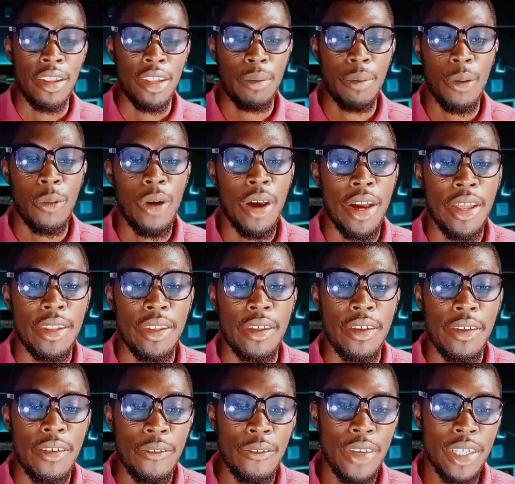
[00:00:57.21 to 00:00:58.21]
Number one,
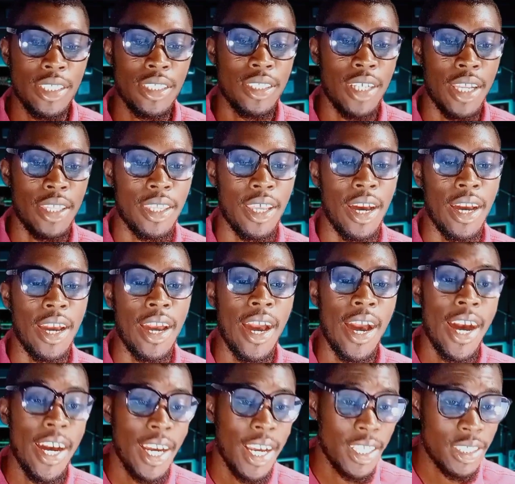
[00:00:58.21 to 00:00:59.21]
phishing attack.
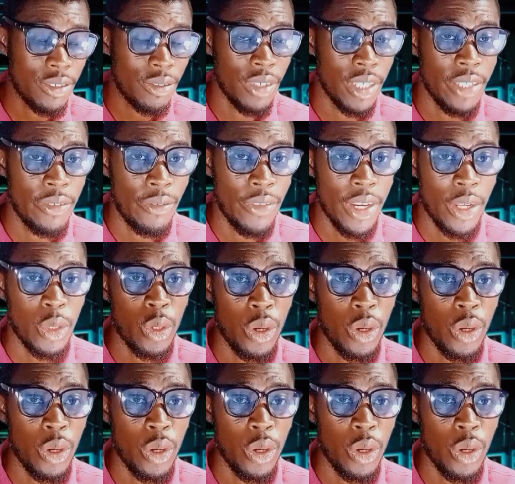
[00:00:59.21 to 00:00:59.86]
Hackers create fake